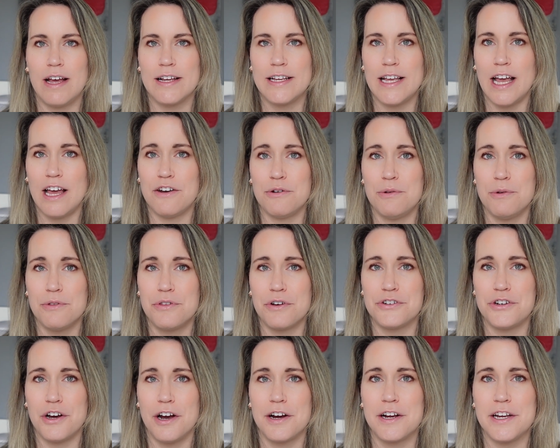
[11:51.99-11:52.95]
again, who
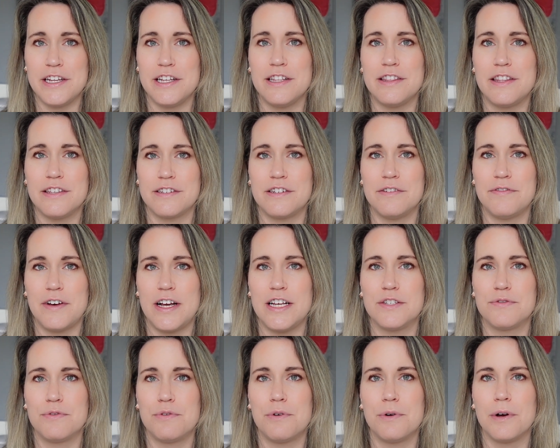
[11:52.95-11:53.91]
they're targeting this
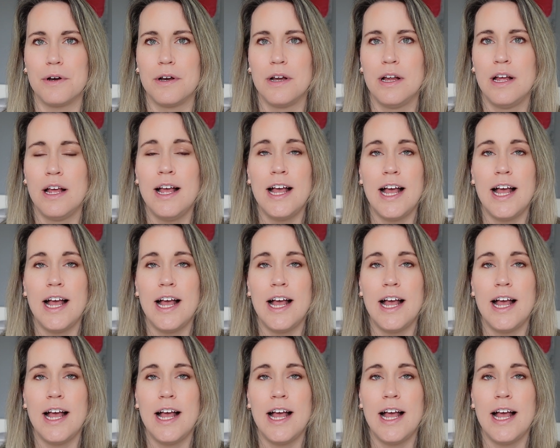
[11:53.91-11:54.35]
device for.